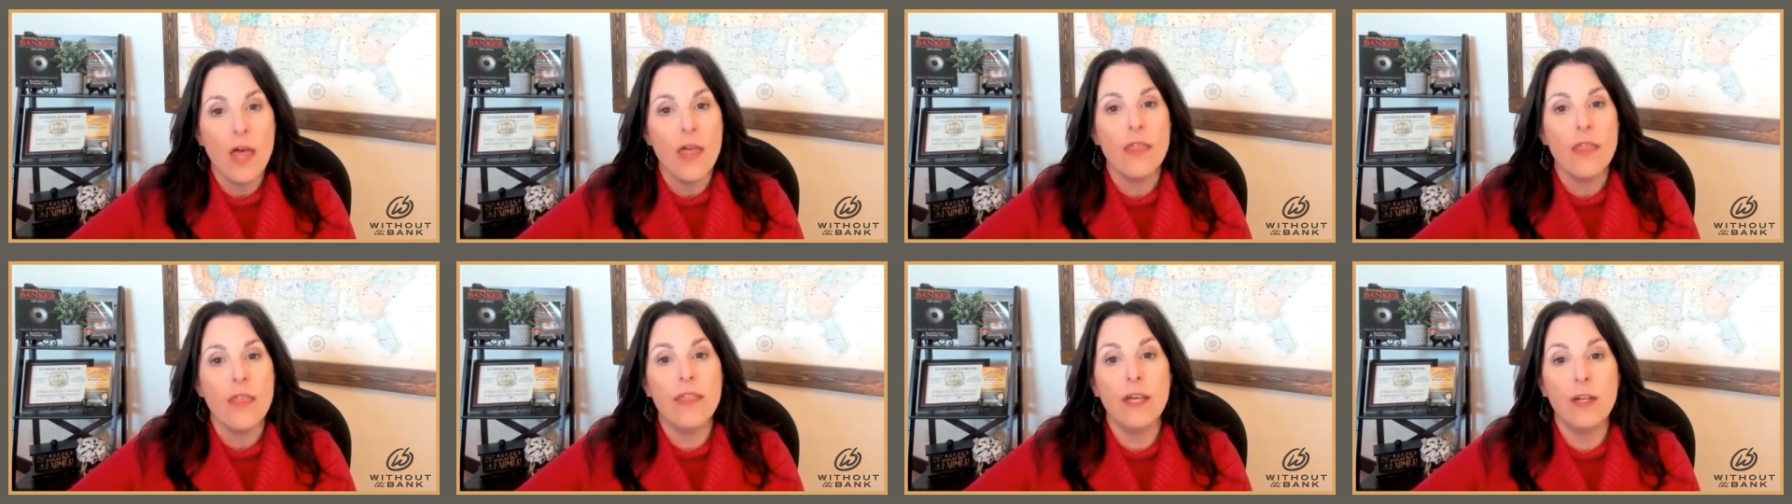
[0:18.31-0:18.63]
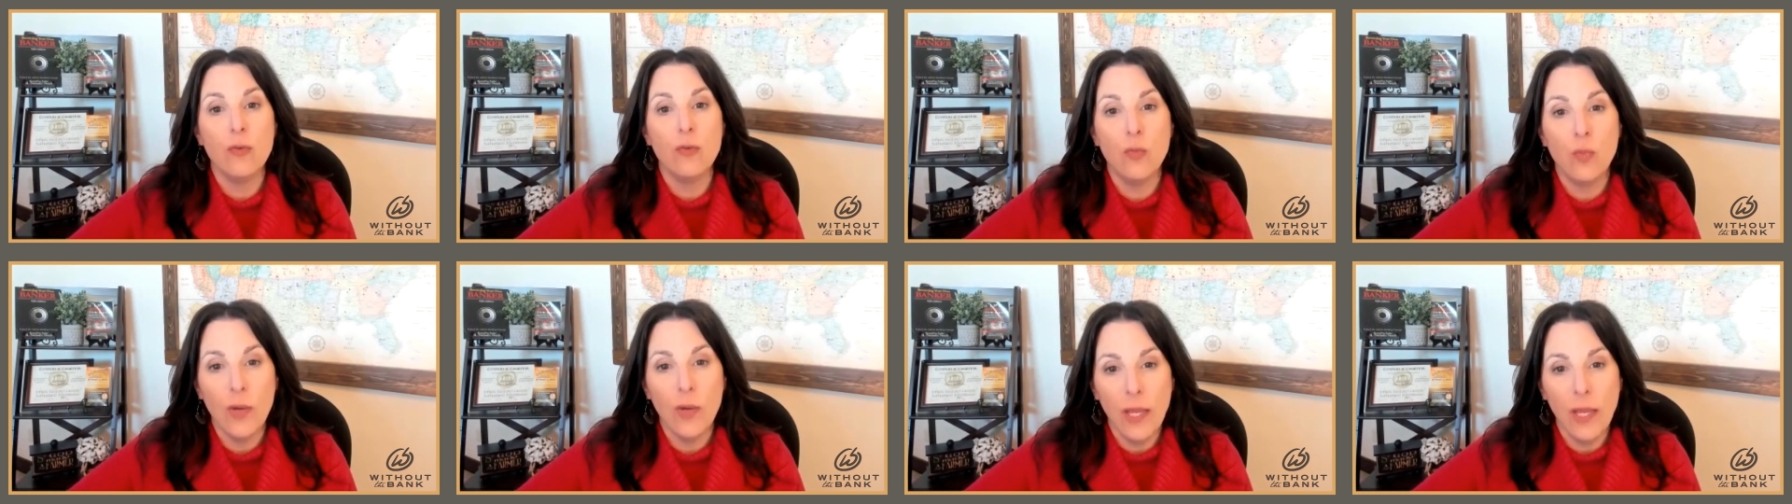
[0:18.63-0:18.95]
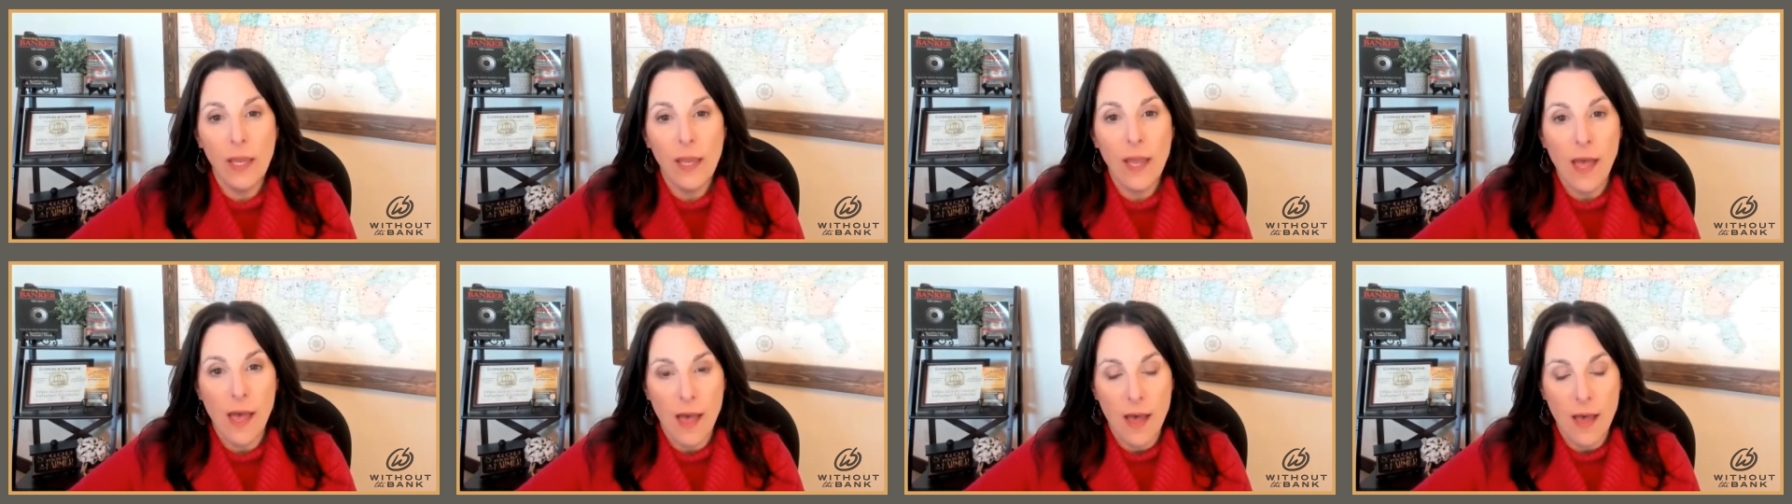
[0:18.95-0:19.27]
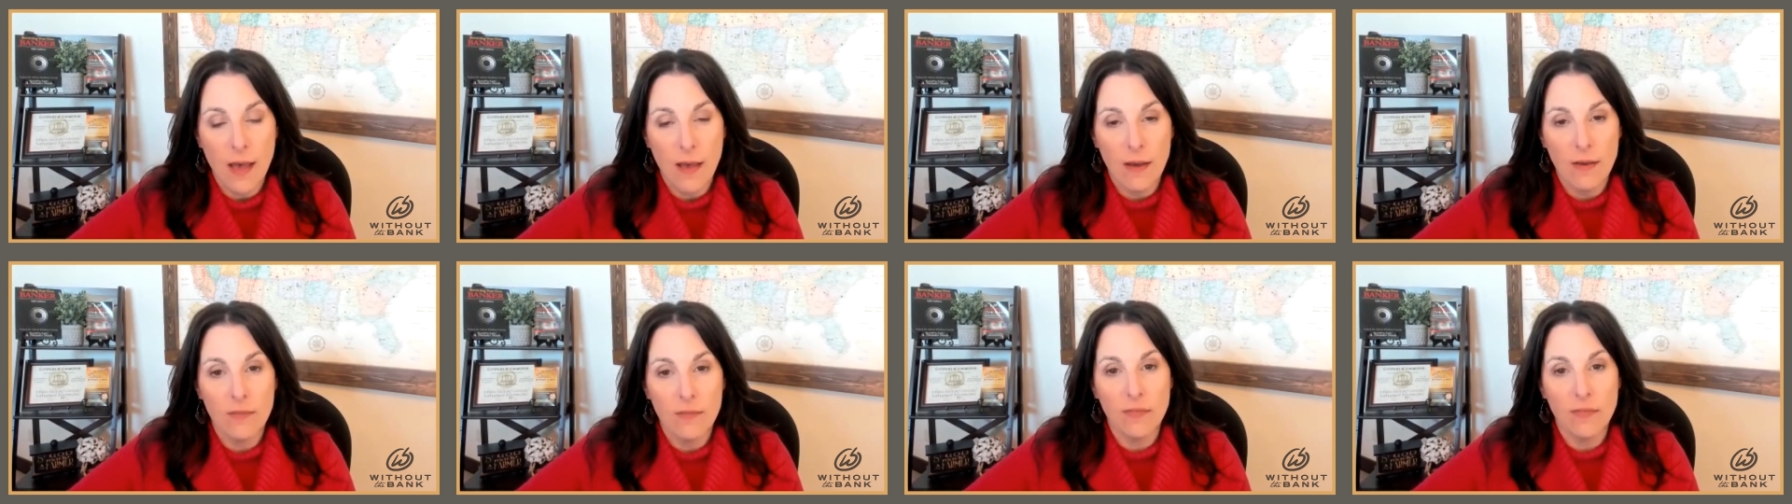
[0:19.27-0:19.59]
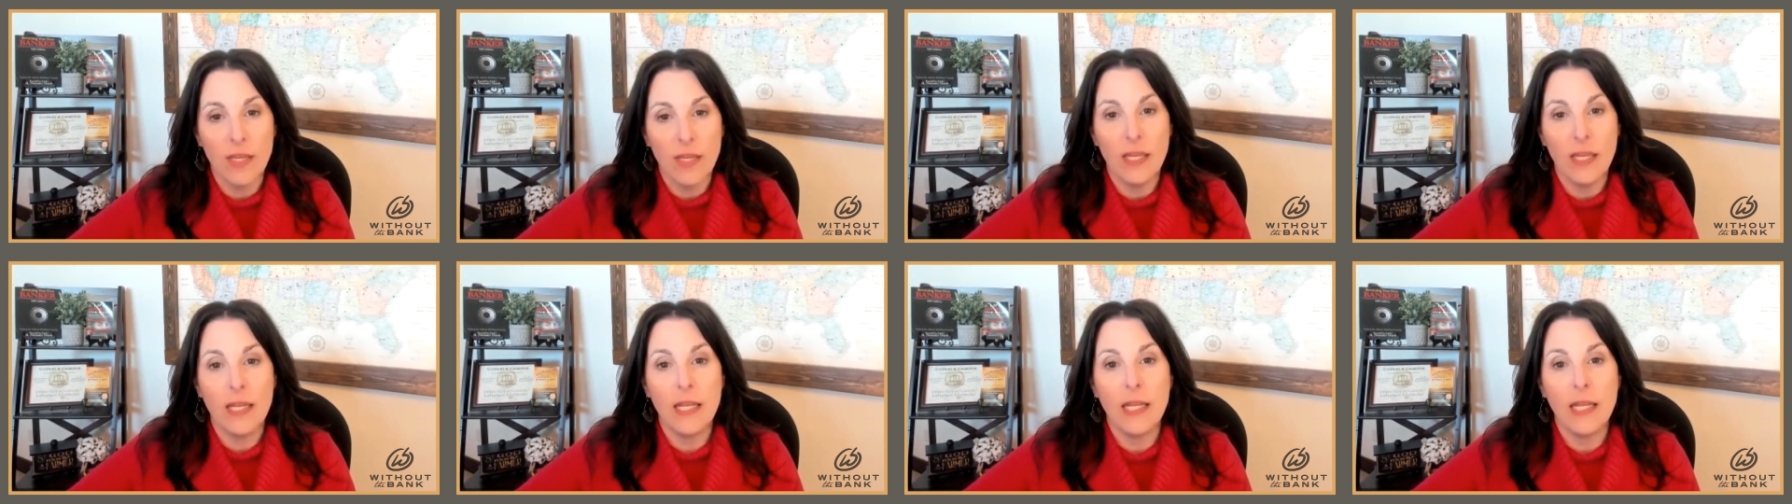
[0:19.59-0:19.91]
than we have
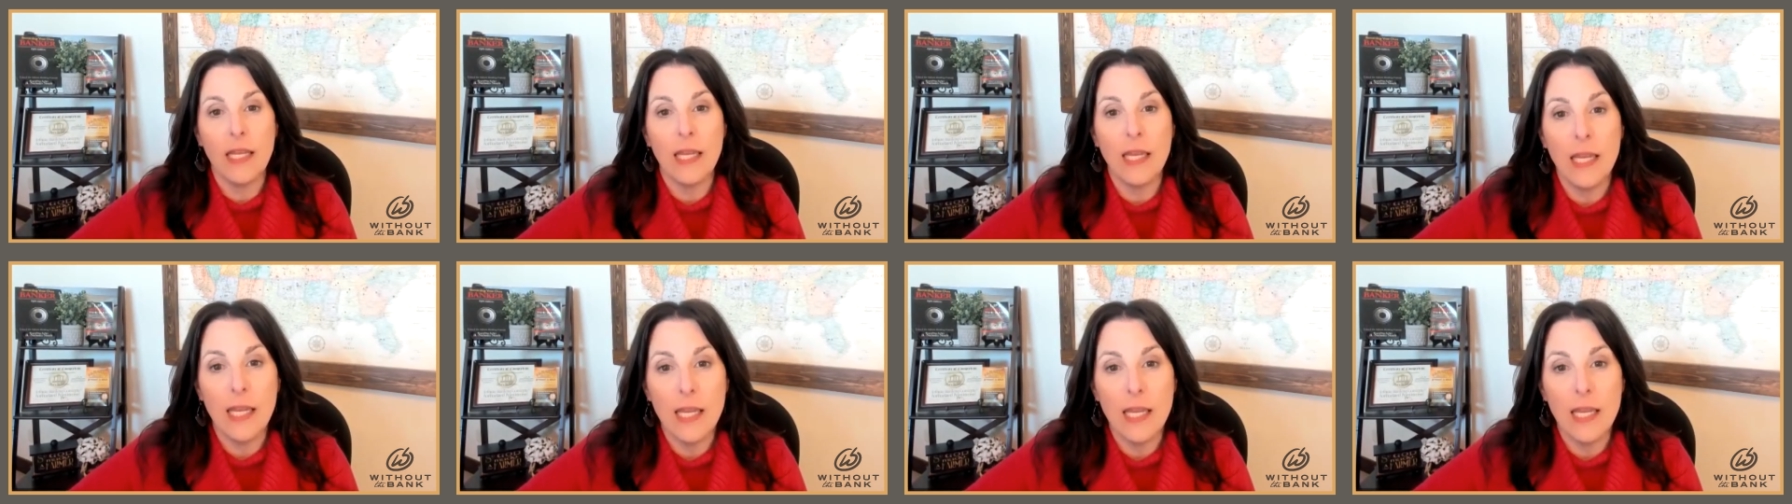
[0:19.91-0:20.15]
in